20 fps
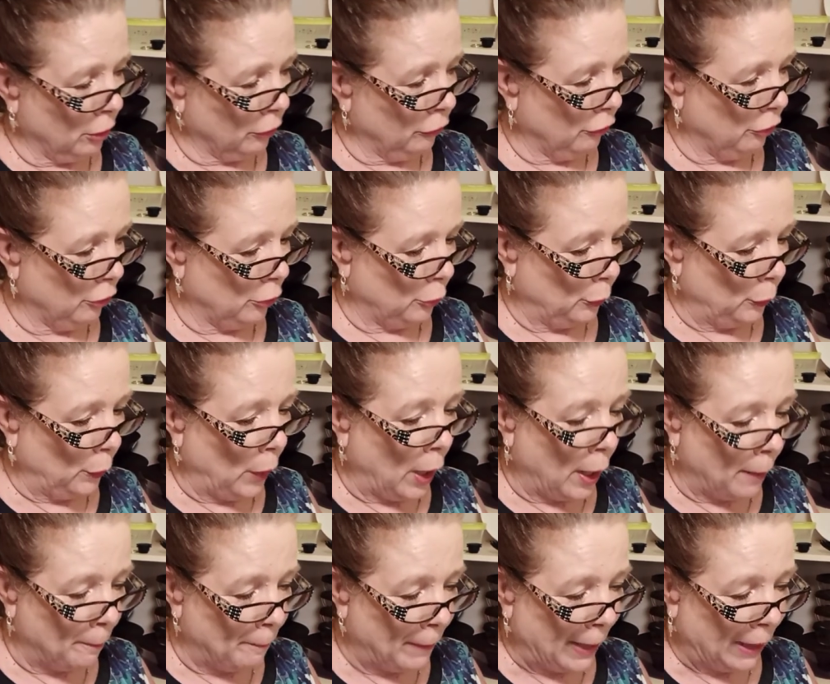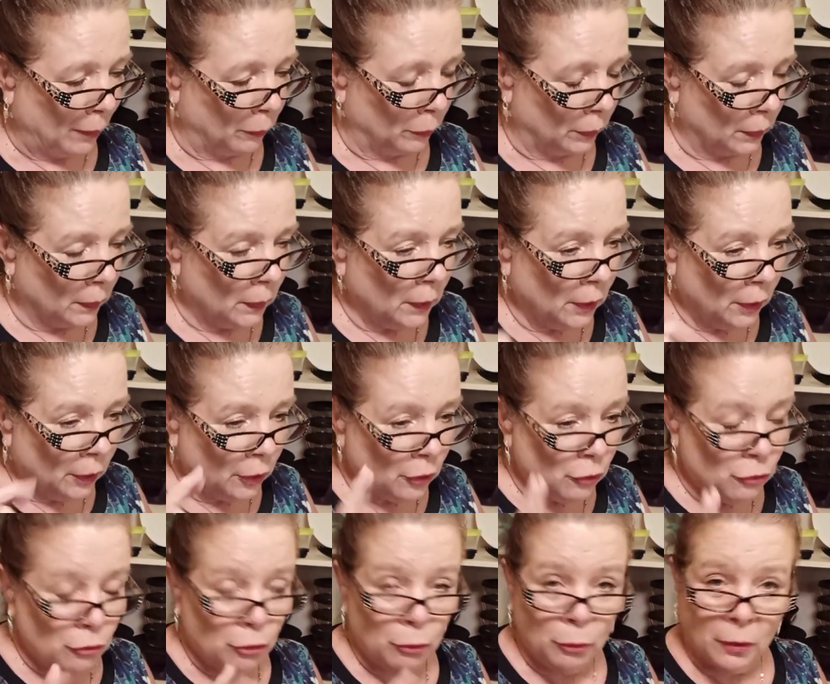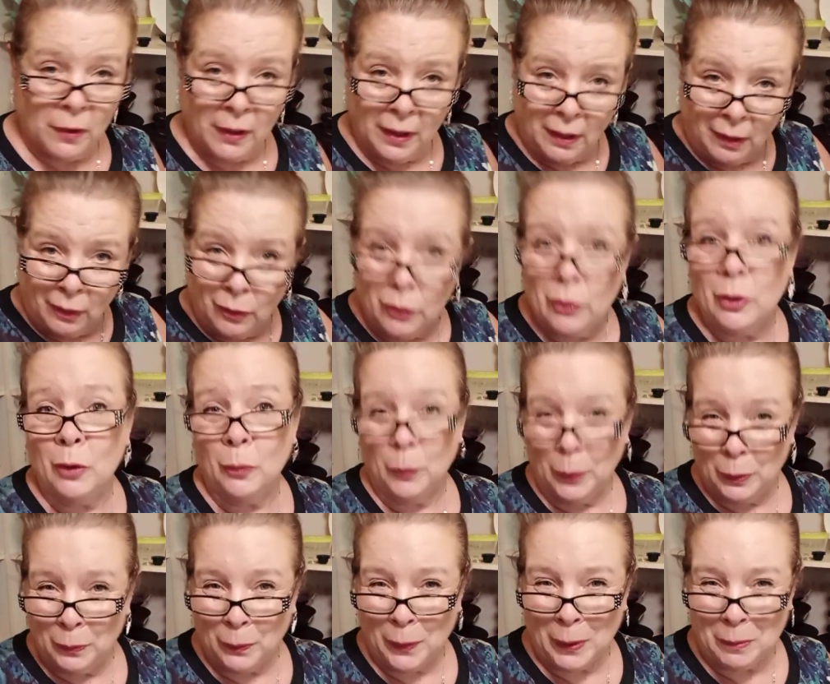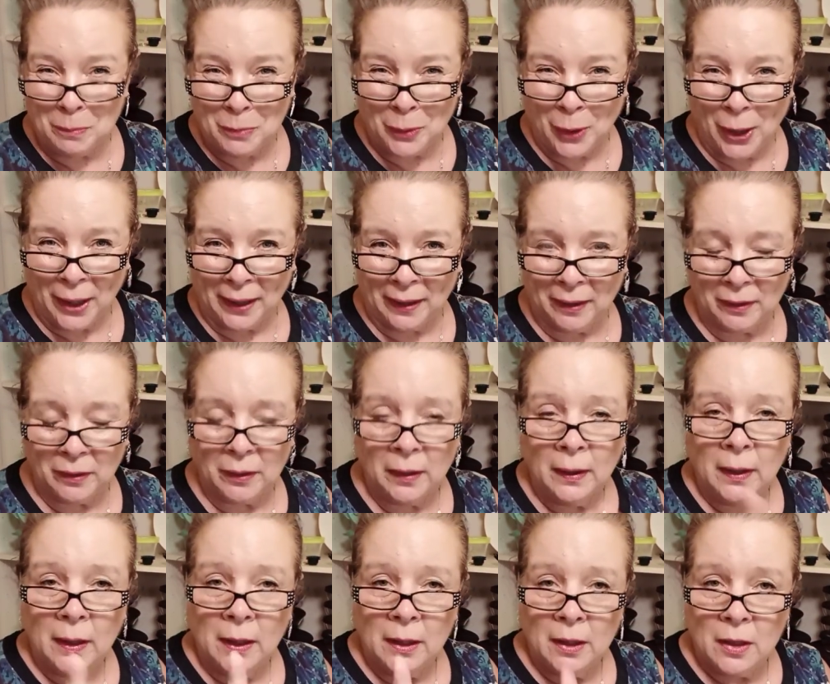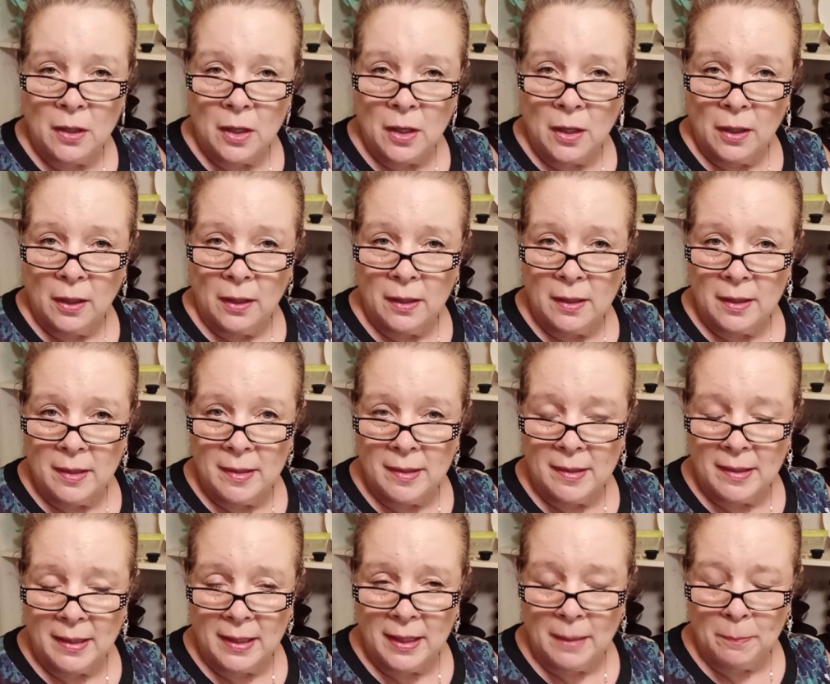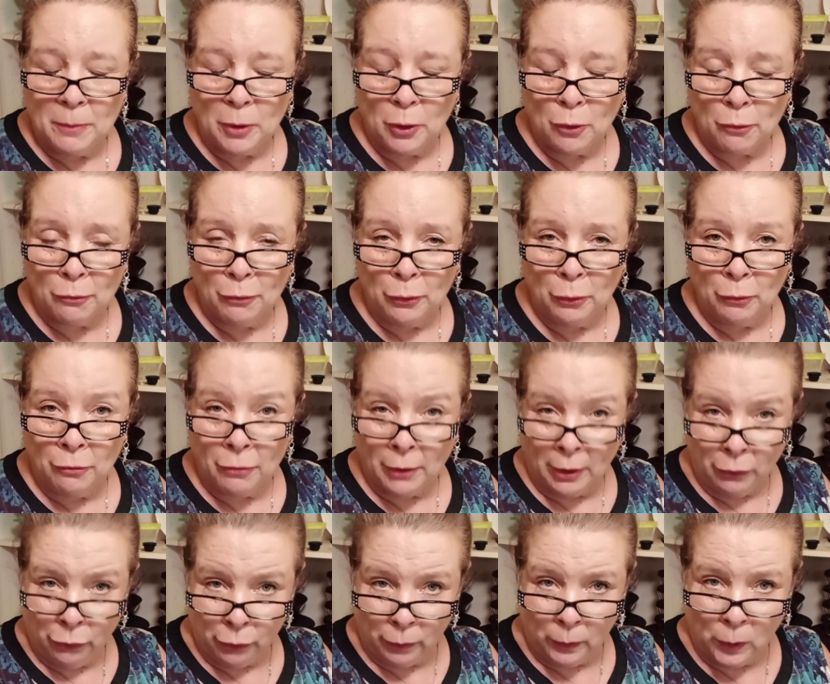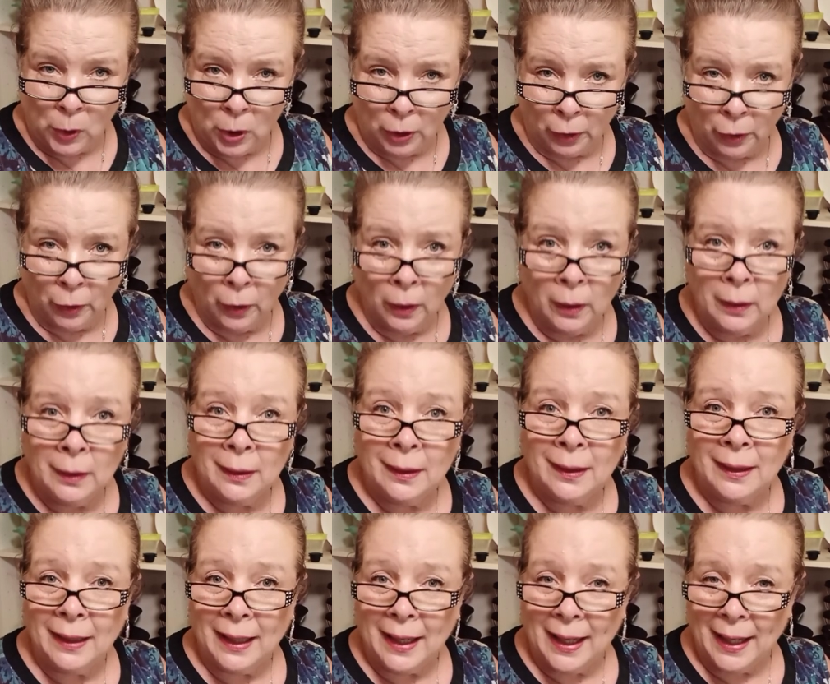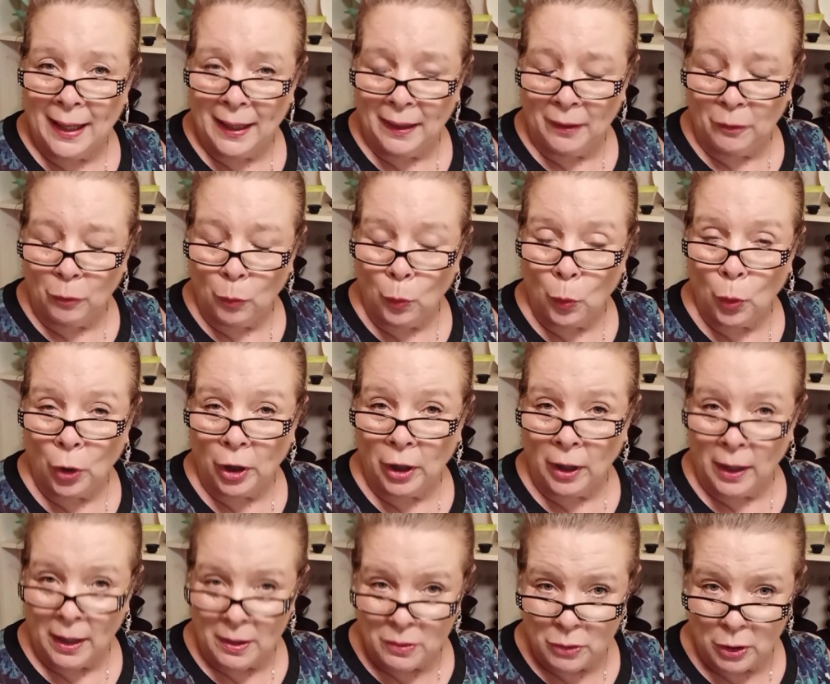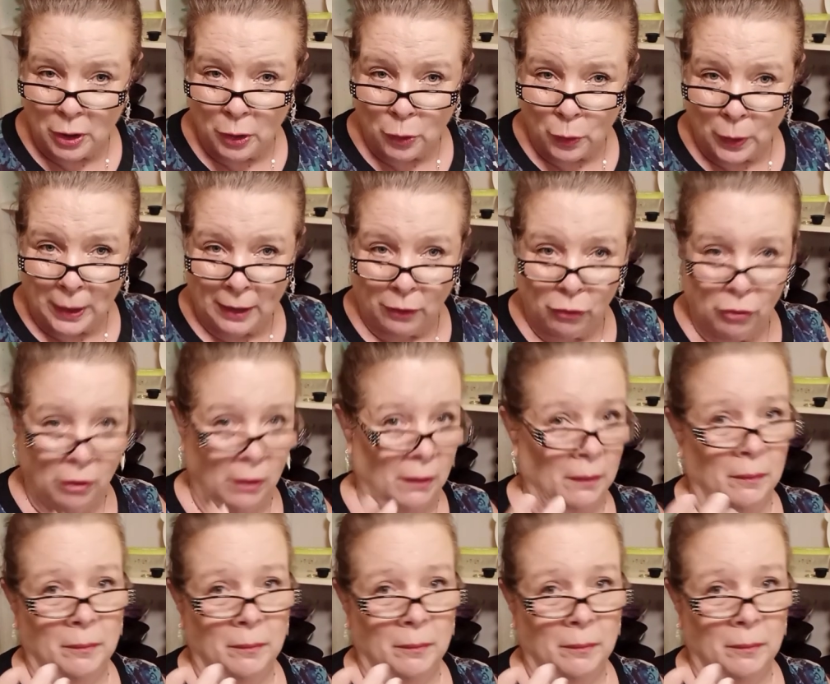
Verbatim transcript: to you about two things with one product keeping your food fresher longer and organizing your kitchen.